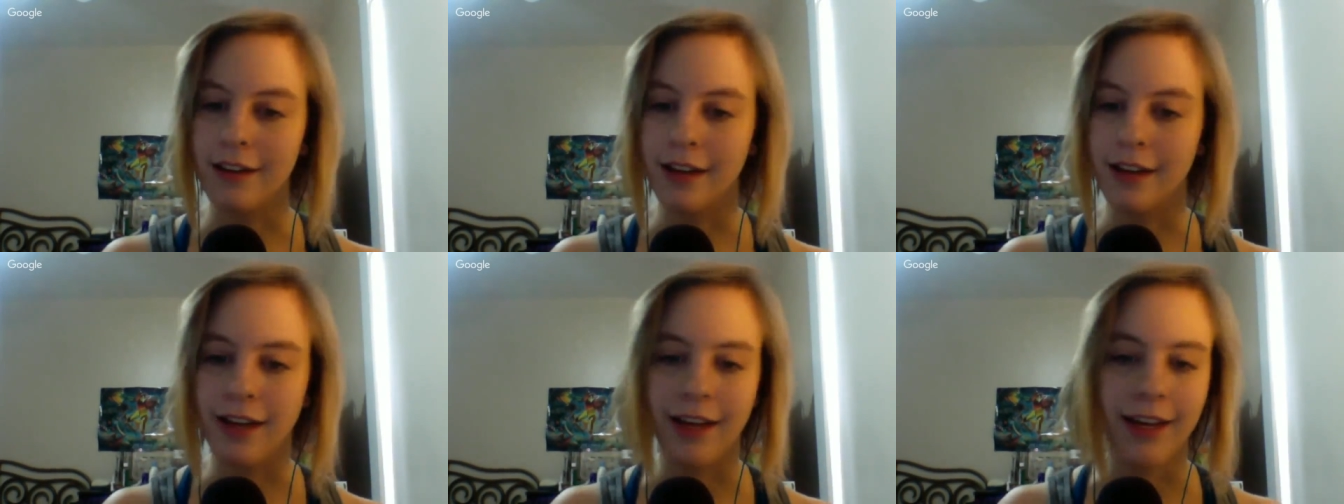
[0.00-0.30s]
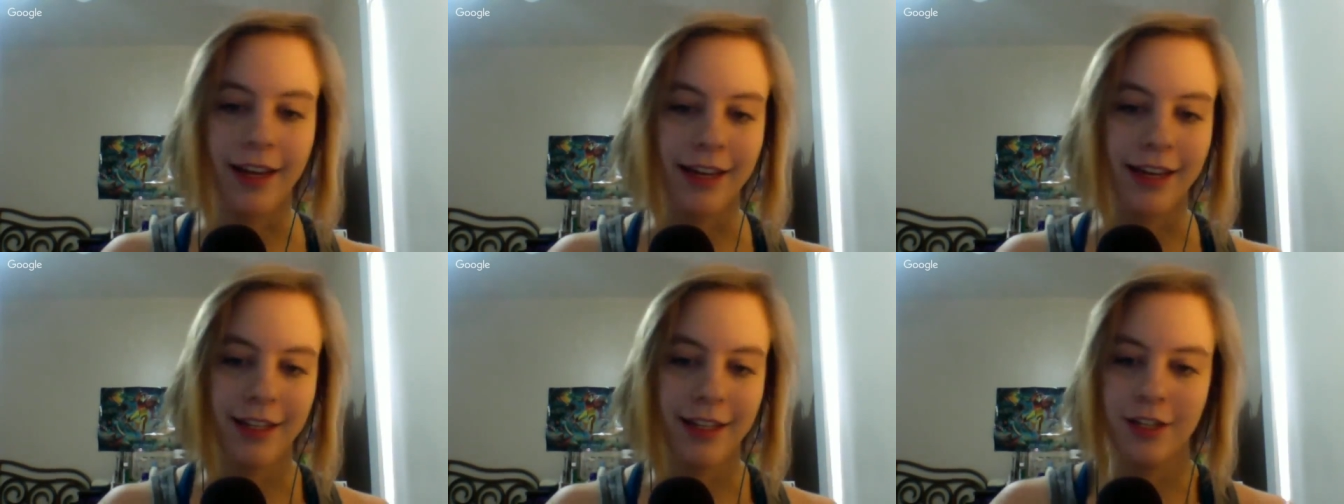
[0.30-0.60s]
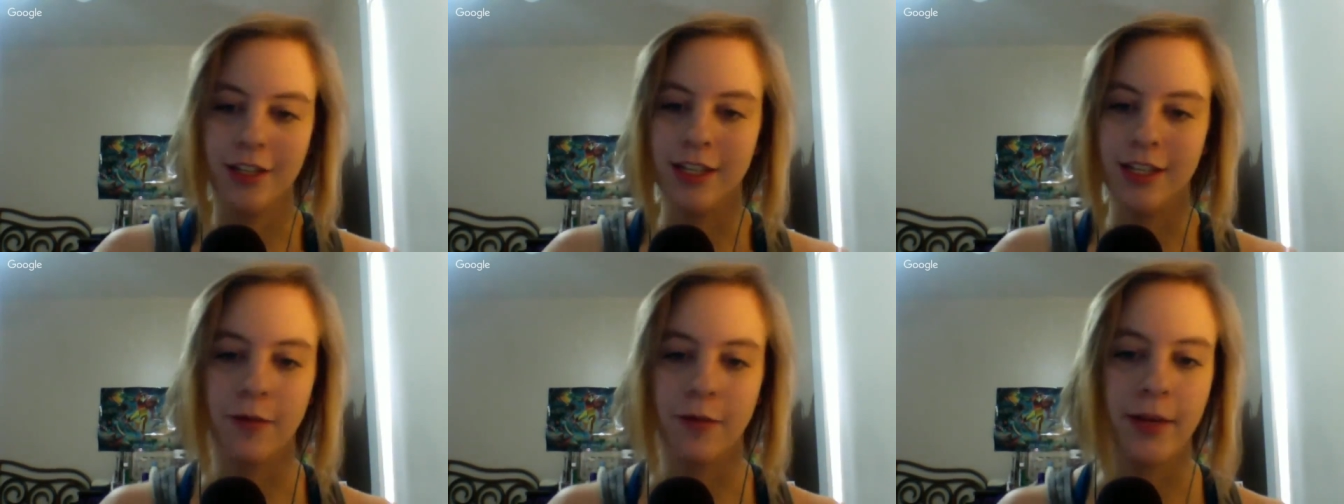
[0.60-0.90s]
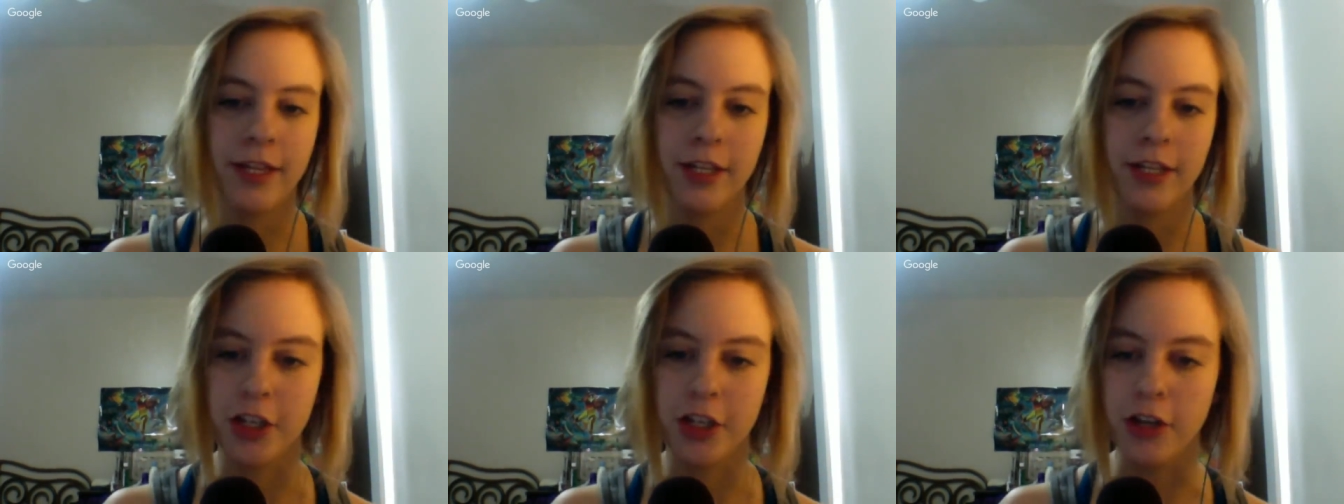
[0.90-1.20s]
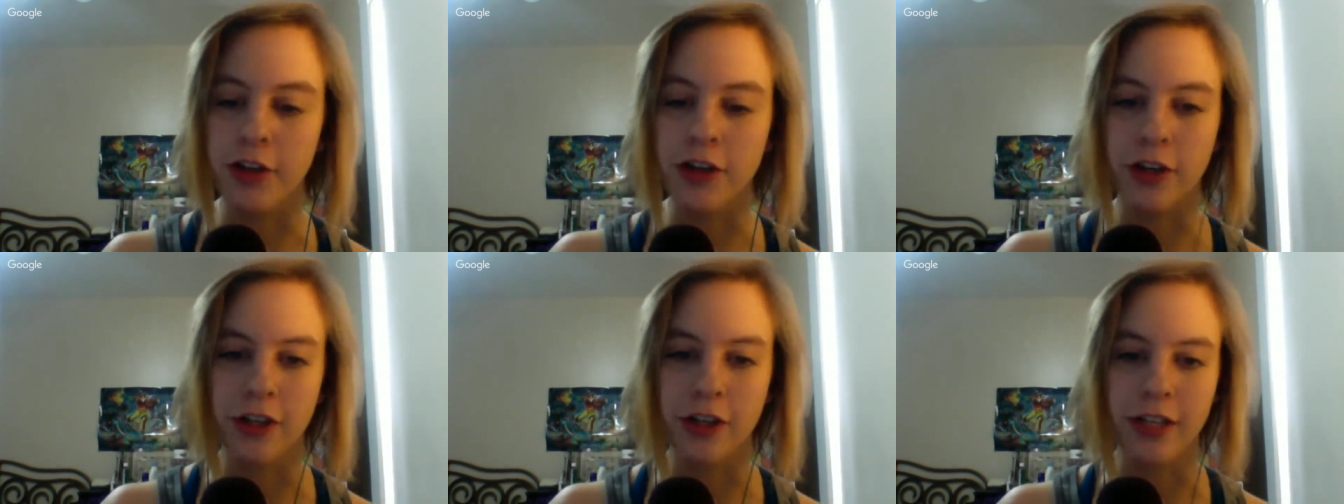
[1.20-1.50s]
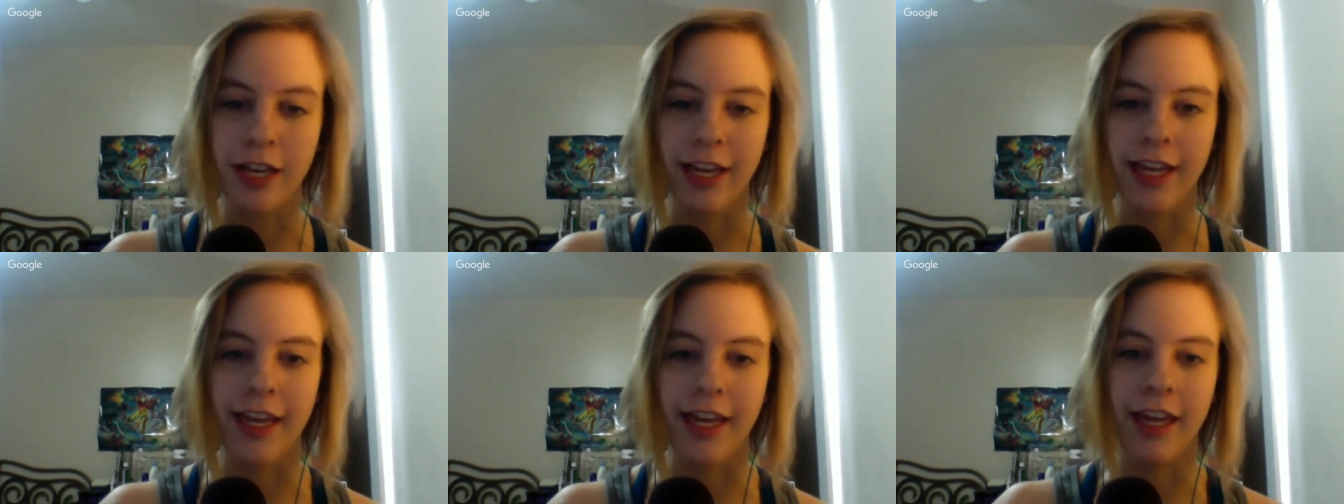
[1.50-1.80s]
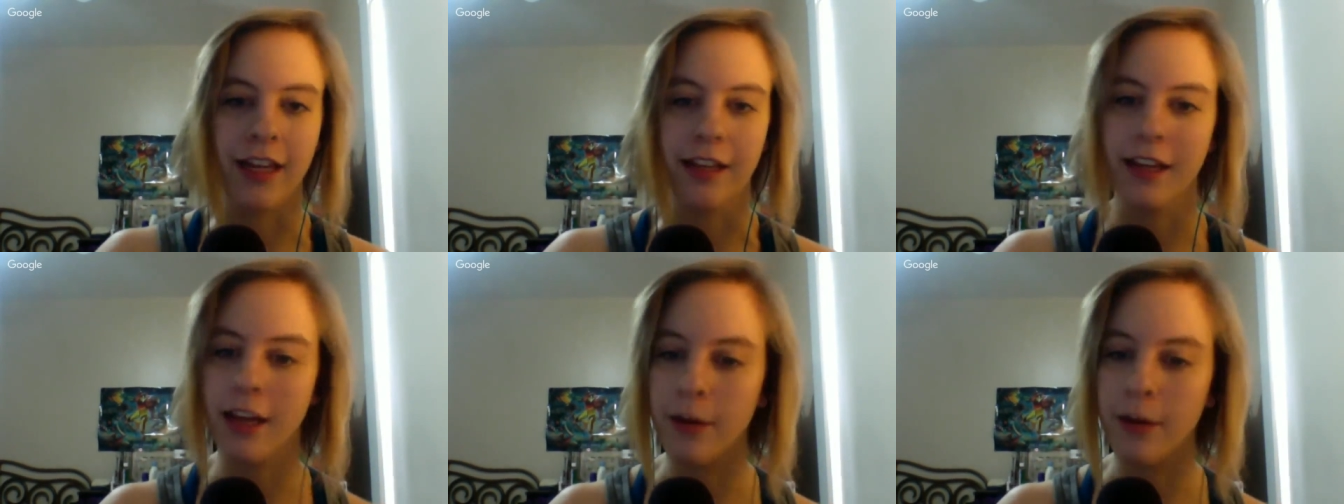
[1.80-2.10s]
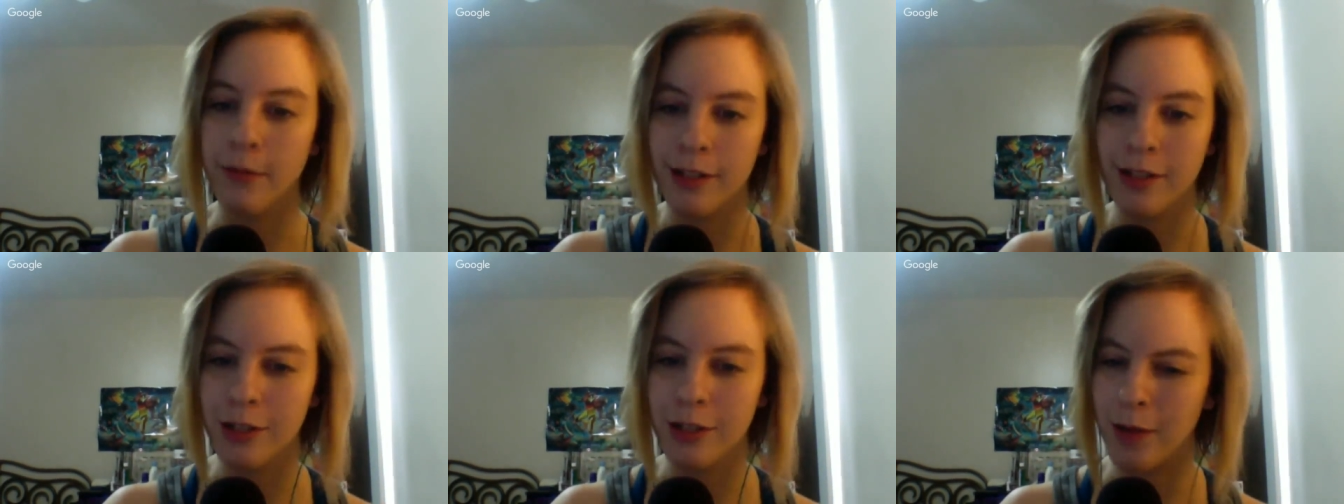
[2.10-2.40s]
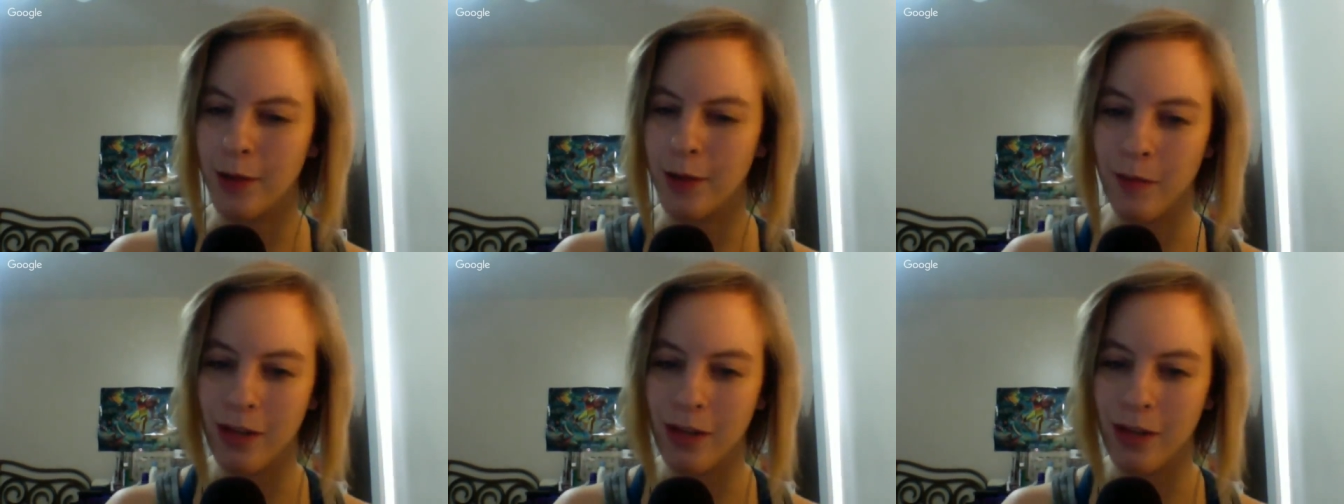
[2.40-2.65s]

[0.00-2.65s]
Like, it's just gonna be the Joker like killing a bunch of people, I